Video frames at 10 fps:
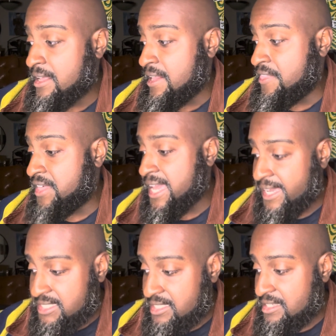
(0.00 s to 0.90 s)
The
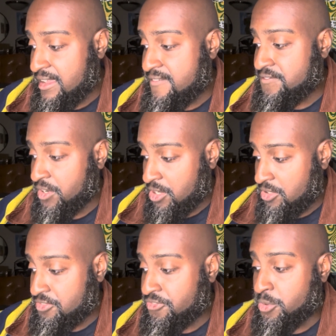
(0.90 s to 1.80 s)
hazing
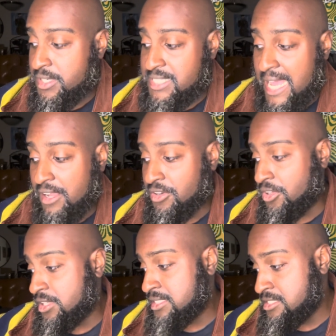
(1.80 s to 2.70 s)
involved forced
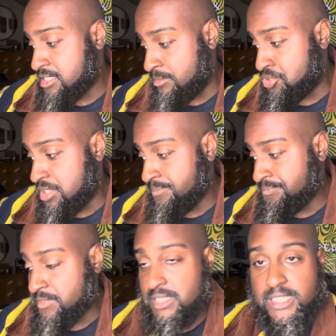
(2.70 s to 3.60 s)
alcohol
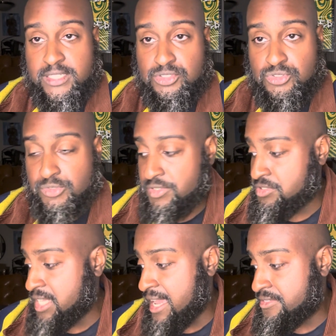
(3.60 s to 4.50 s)
consumption, leading to Gruver's
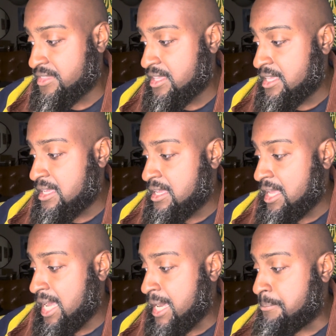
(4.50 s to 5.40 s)
death.
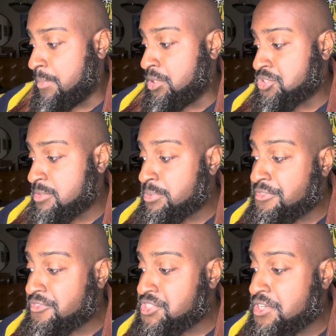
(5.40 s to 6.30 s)
Multiple
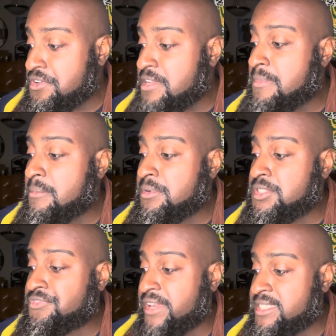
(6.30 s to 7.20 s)
fraternity
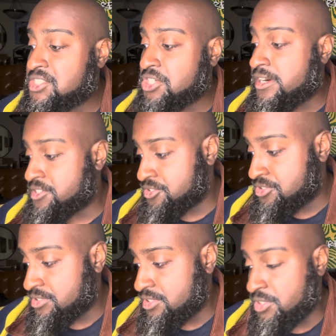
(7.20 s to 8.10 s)
members faced
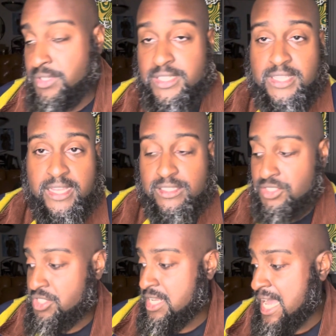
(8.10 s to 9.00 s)
charges, including
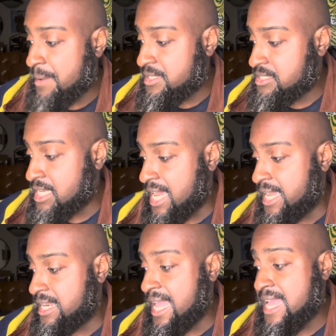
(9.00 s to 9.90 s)
negligent
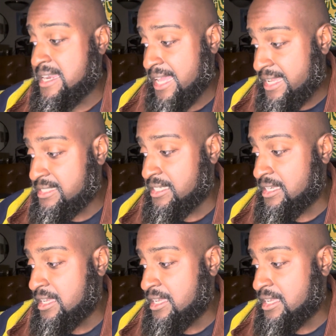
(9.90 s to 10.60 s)
homicide and hazing.